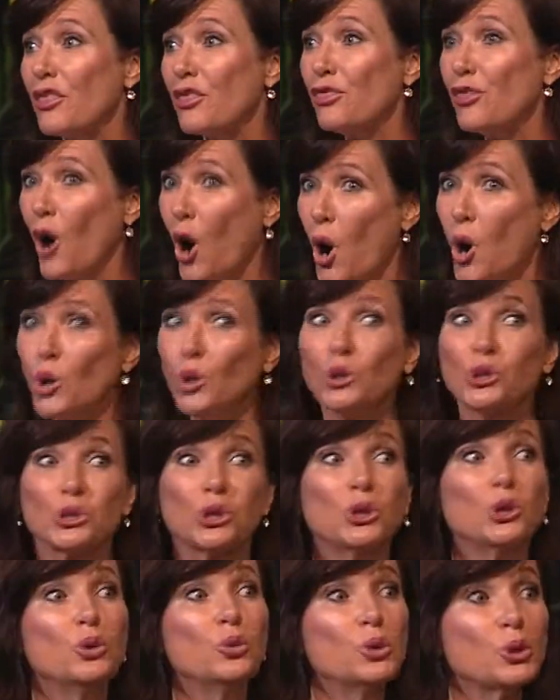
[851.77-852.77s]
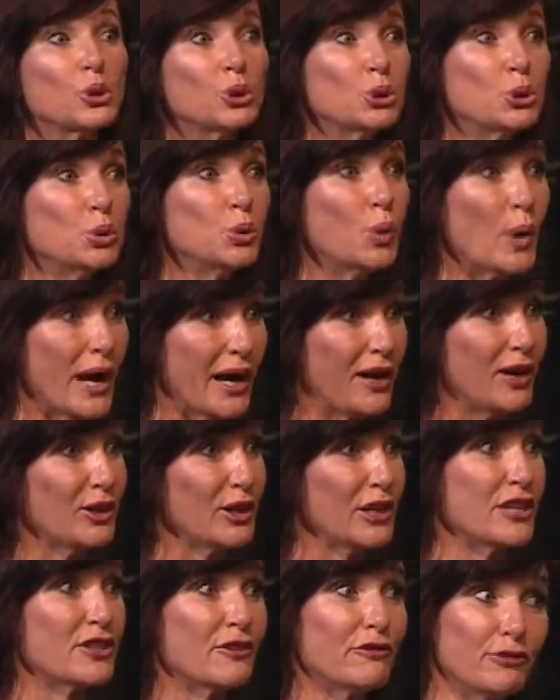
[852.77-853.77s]
those who will do well
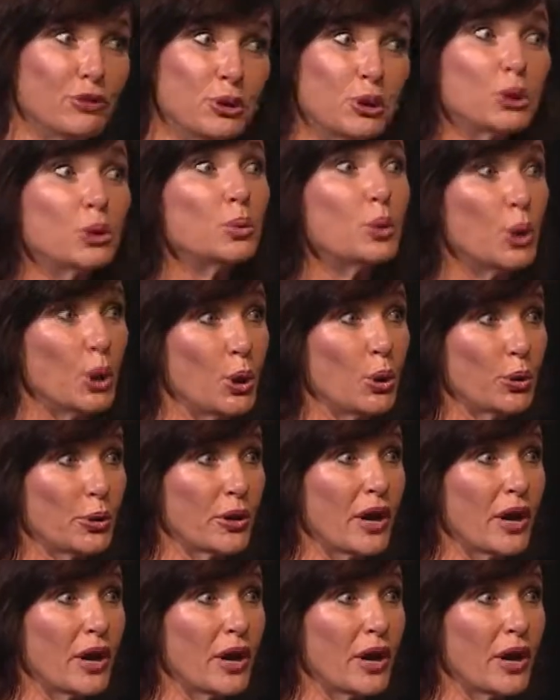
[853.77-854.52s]
in the VUCA world